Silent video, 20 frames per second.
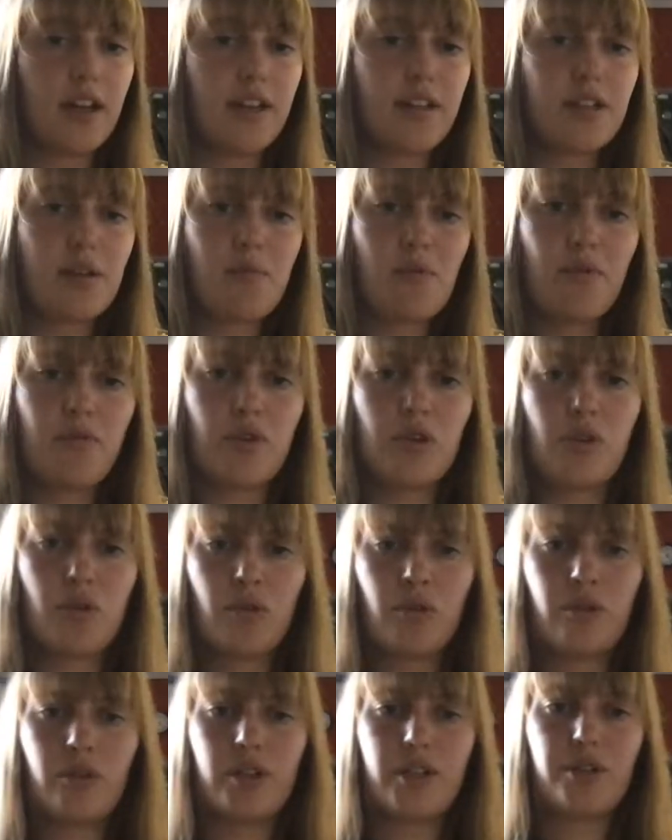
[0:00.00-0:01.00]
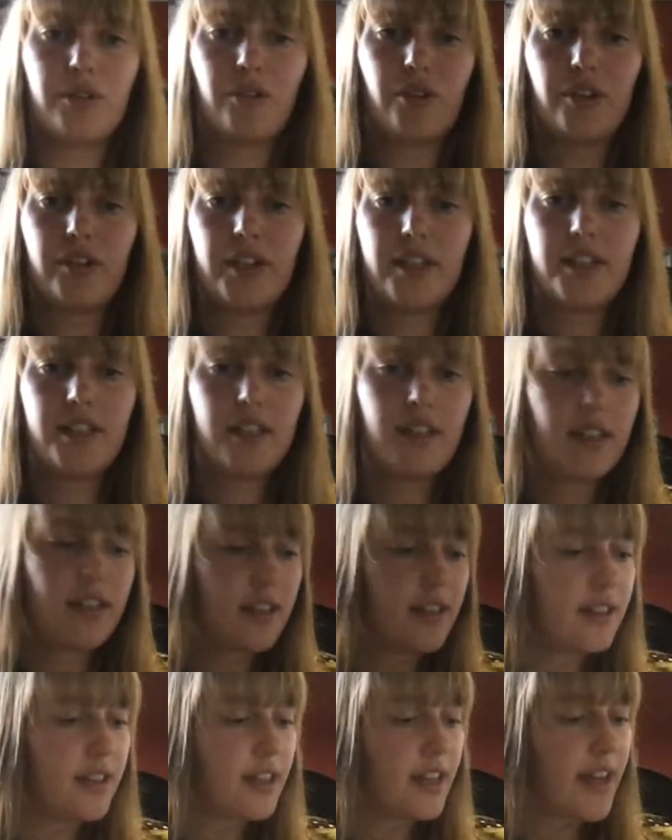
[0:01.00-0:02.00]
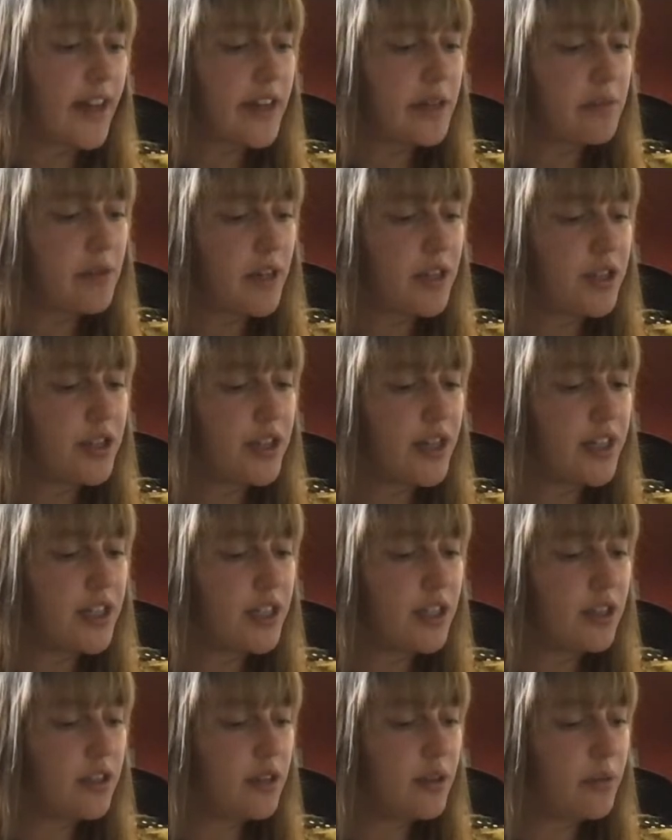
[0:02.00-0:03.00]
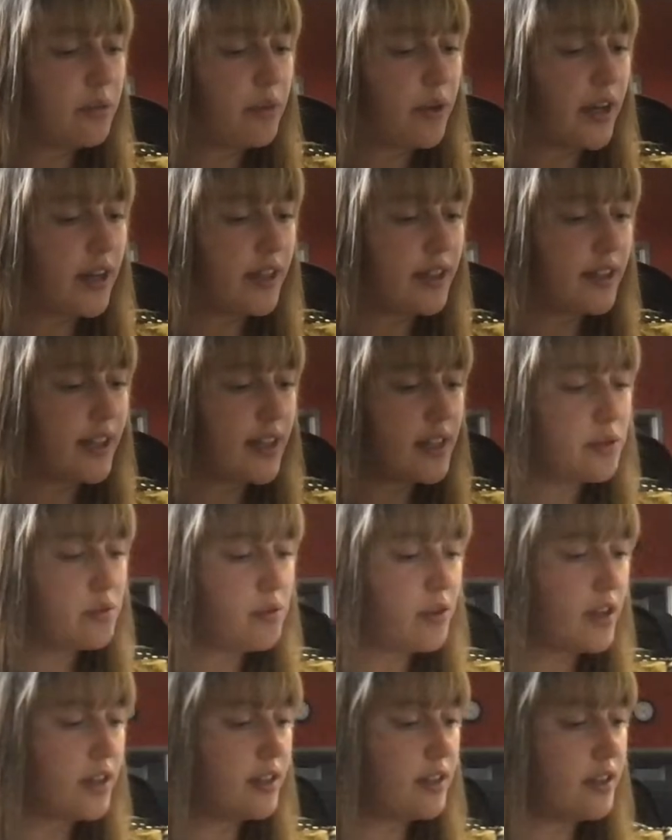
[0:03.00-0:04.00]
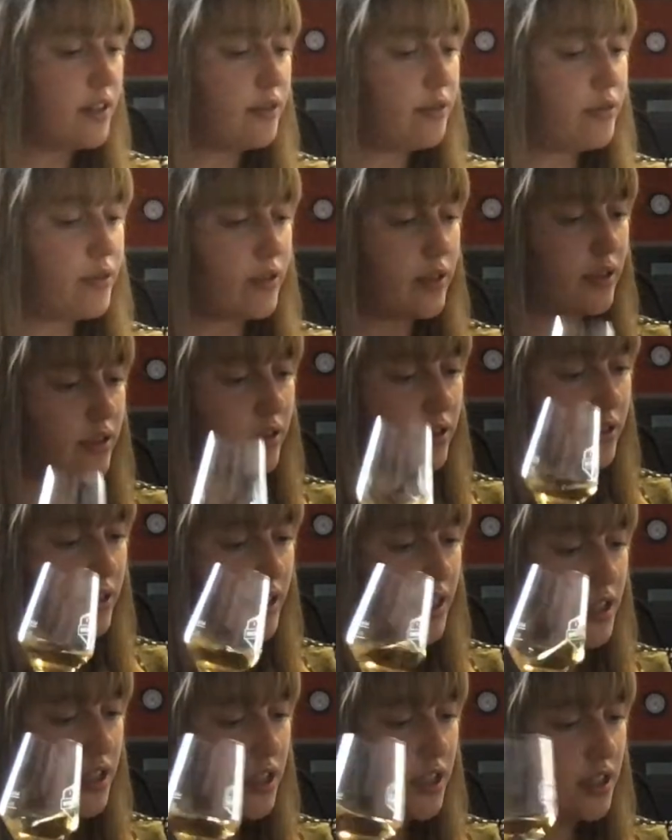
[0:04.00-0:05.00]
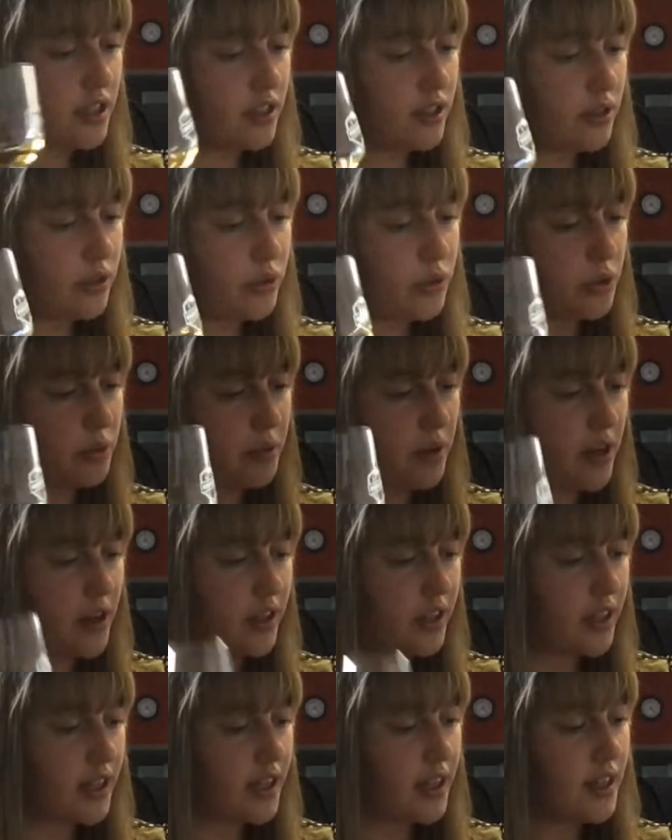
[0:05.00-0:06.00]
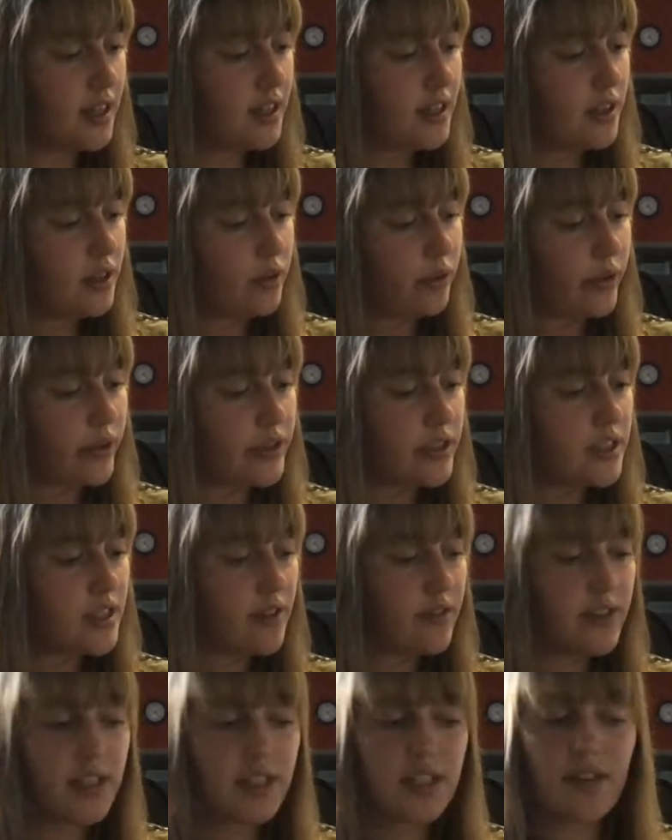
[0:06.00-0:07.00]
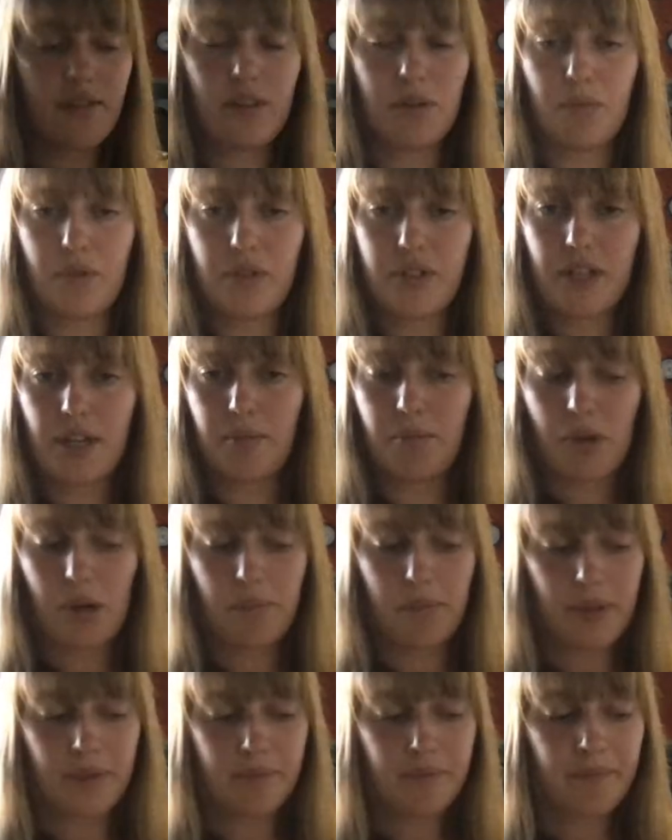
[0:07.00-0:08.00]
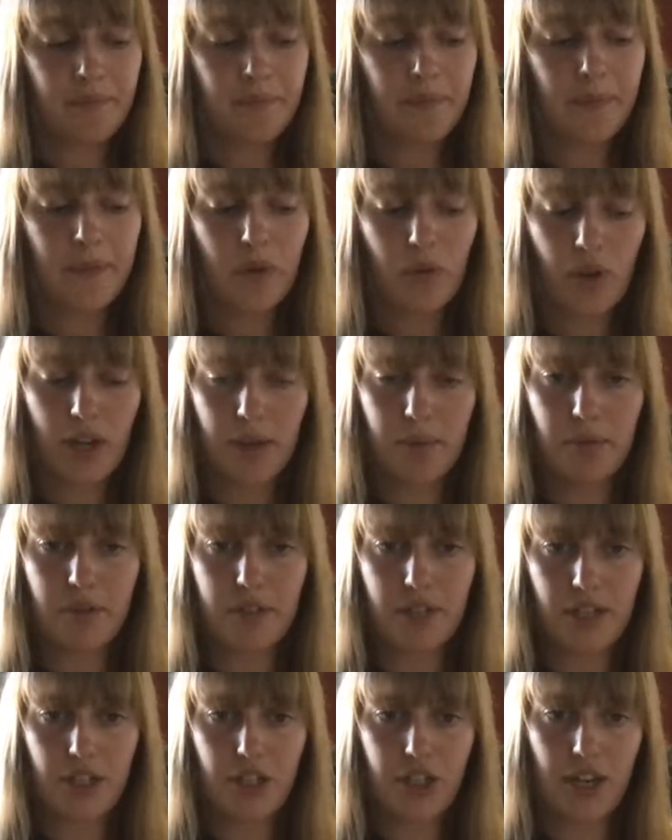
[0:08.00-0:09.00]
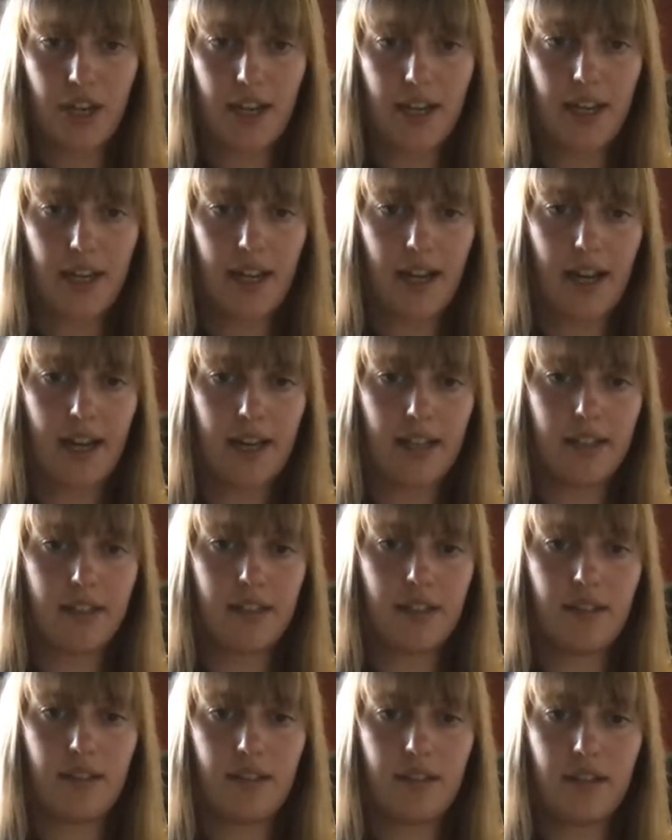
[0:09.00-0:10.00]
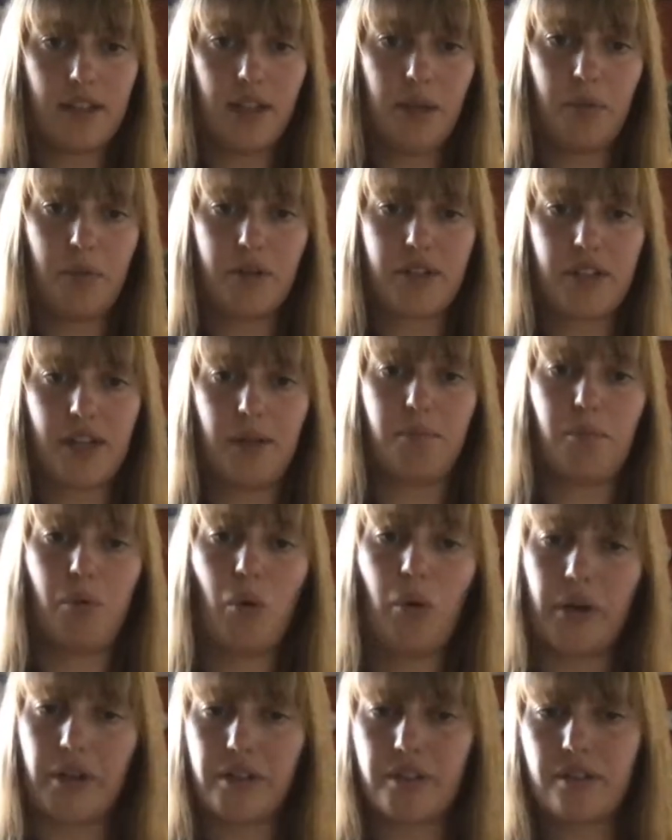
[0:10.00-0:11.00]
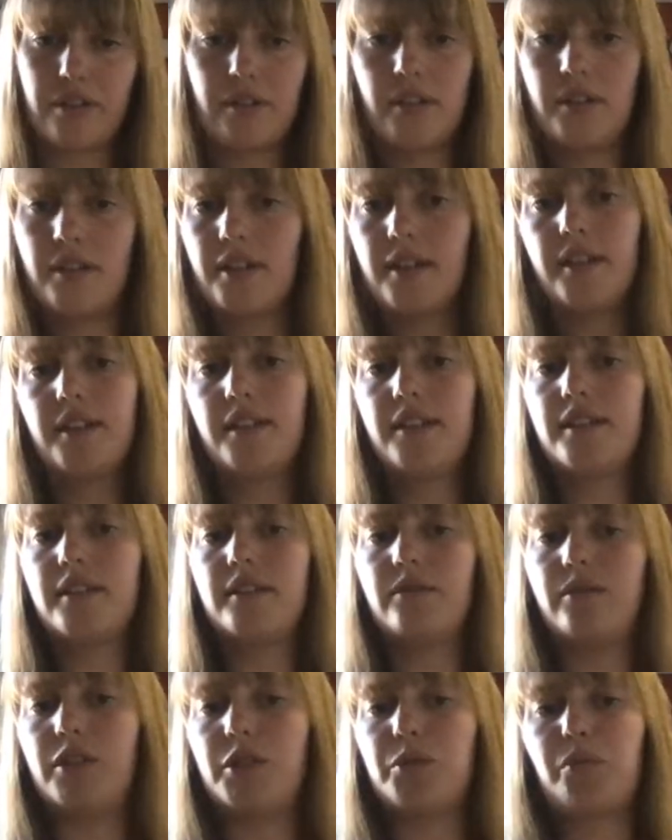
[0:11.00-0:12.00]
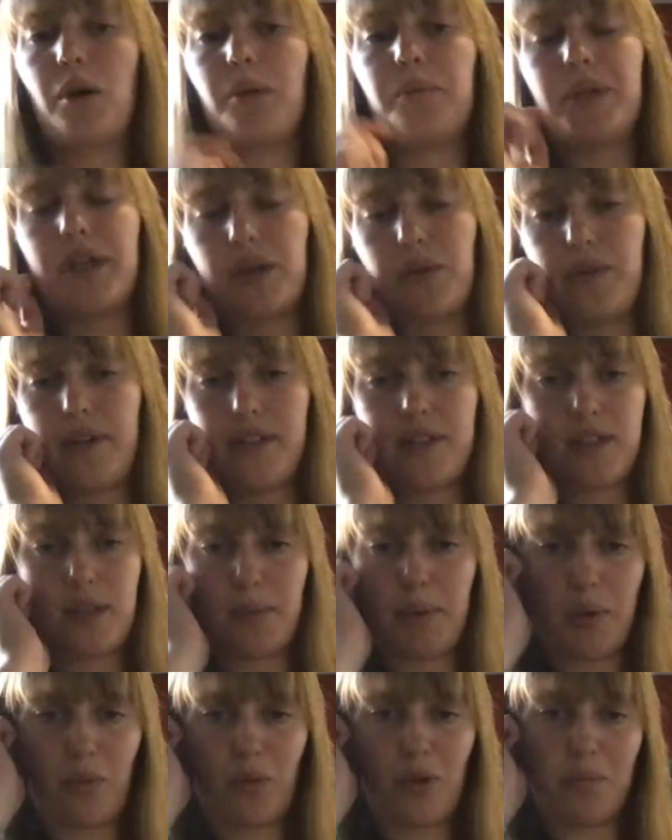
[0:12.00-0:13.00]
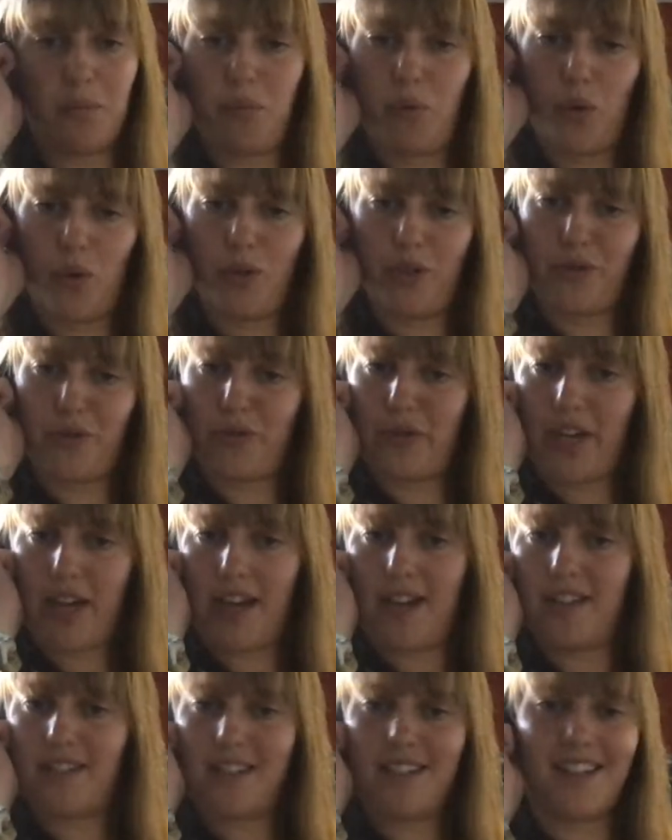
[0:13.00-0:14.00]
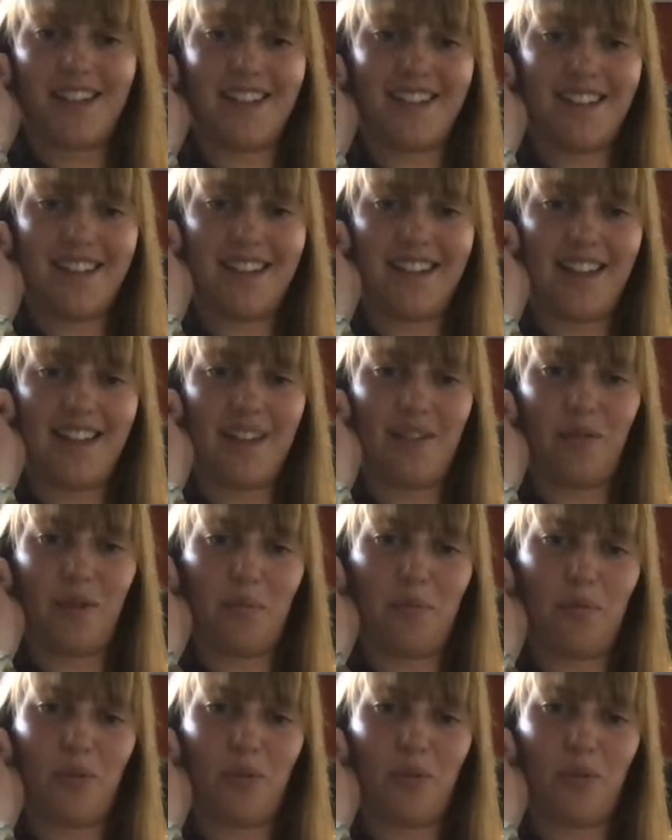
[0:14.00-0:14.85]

Some of you know already the cask maturation, but this one for this year, the local barley was 77% bourbon, 20% sherry, and 3% port, which probably equates to about one port cask, which